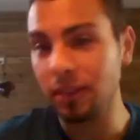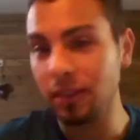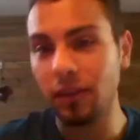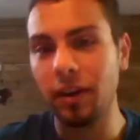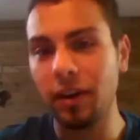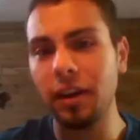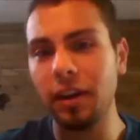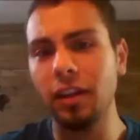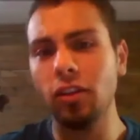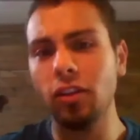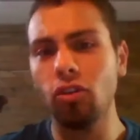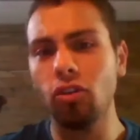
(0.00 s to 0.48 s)

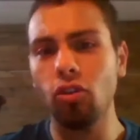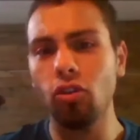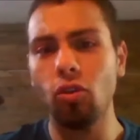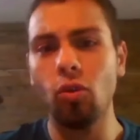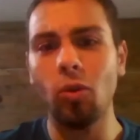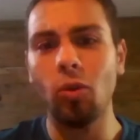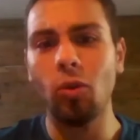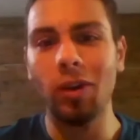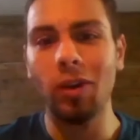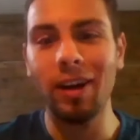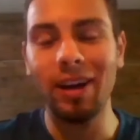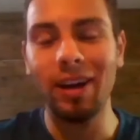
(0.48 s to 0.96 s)
very
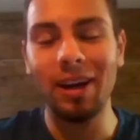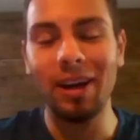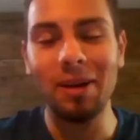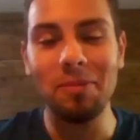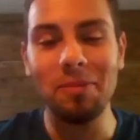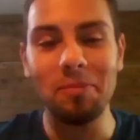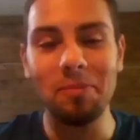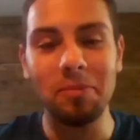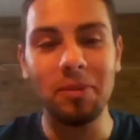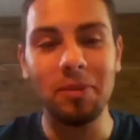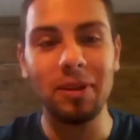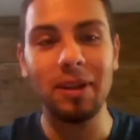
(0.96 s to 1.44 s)
into
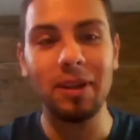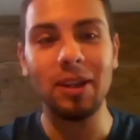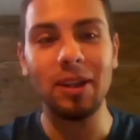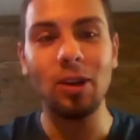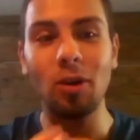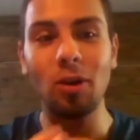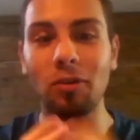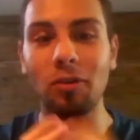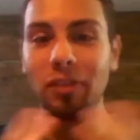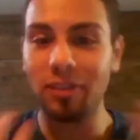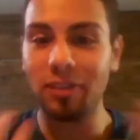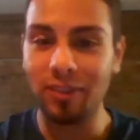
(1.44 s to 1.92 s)
um, law
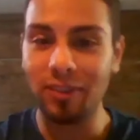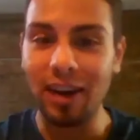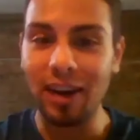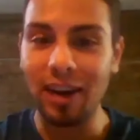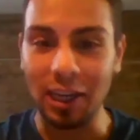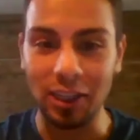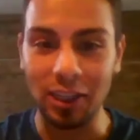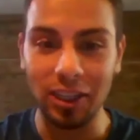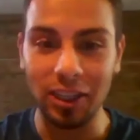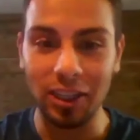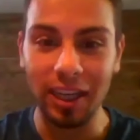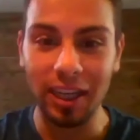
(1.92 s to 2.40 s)
of
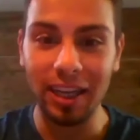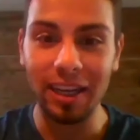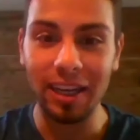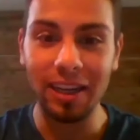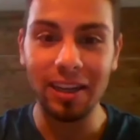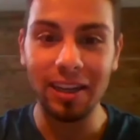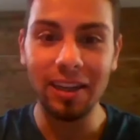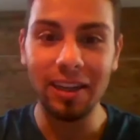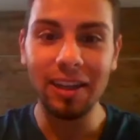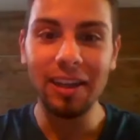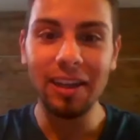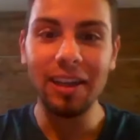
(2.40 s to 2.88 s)
attraction.
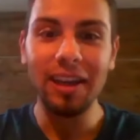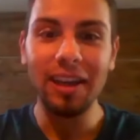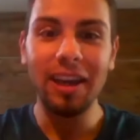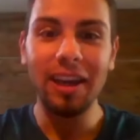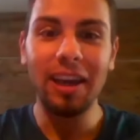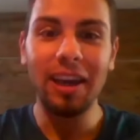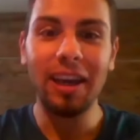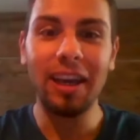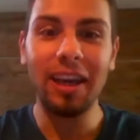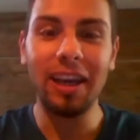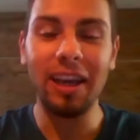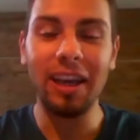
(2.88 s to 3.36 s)

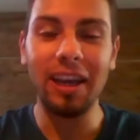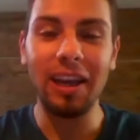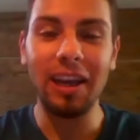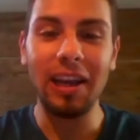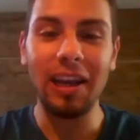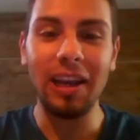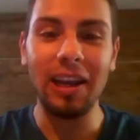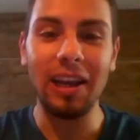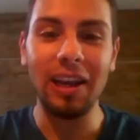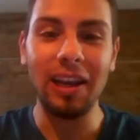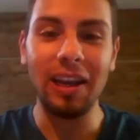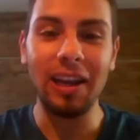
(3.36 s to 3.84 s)

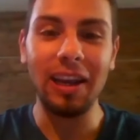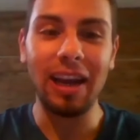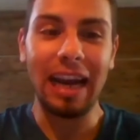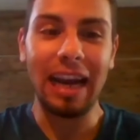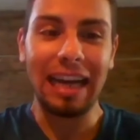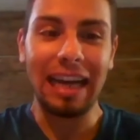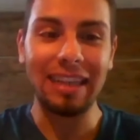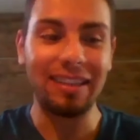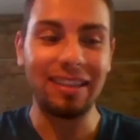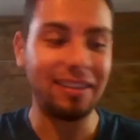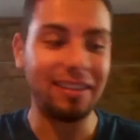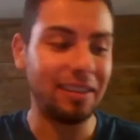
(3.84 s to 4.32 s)
He
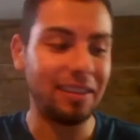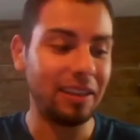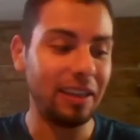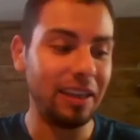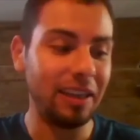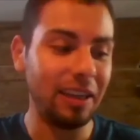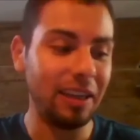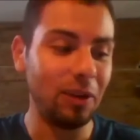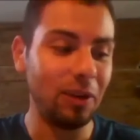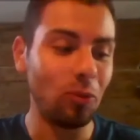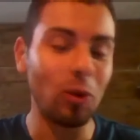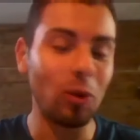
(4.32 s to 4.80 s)
has
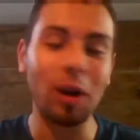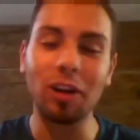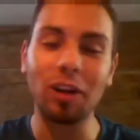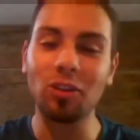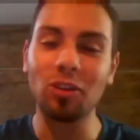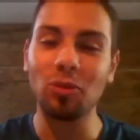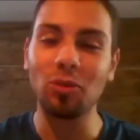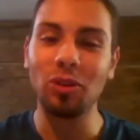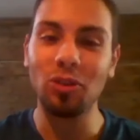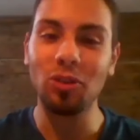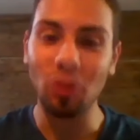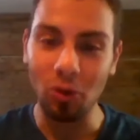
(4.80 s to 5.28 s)
he worked
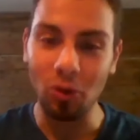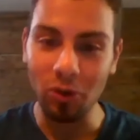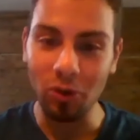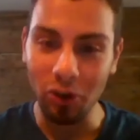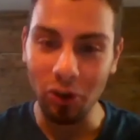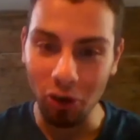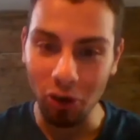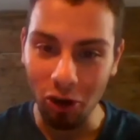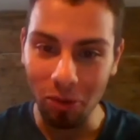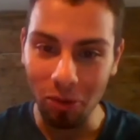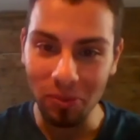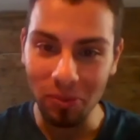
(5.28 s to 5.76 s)
with Tony
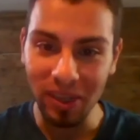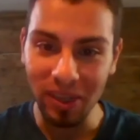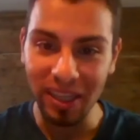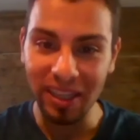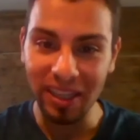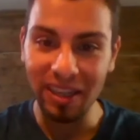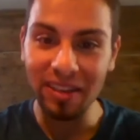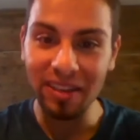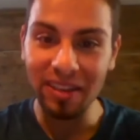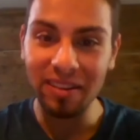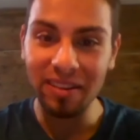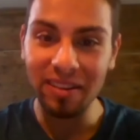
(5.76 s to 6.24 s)

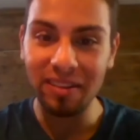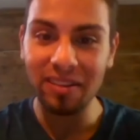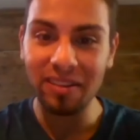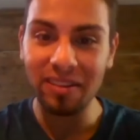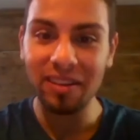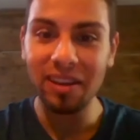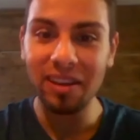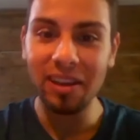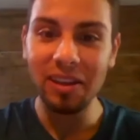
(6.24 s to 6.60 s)
Robbins.